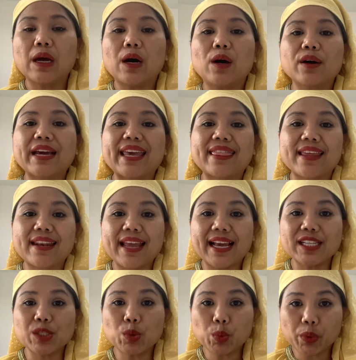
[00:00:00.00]
Okay, the
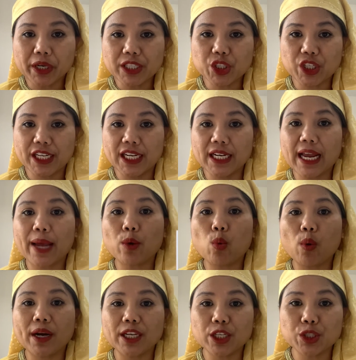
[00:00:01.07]
next worksheet, I
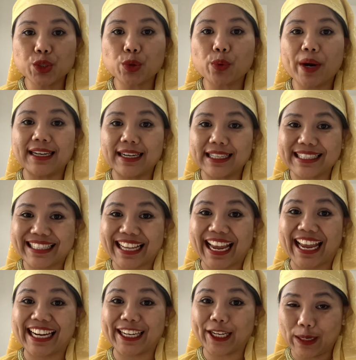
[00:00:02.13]
want you to write
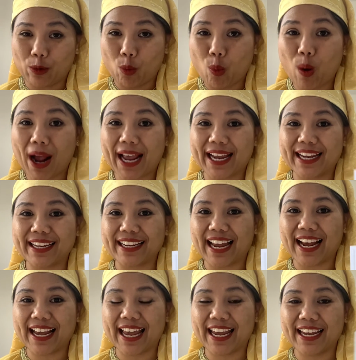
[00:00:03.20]
10 Y,
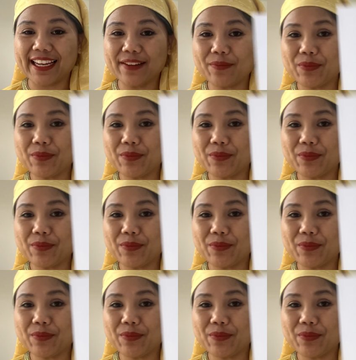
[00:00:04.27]
okay?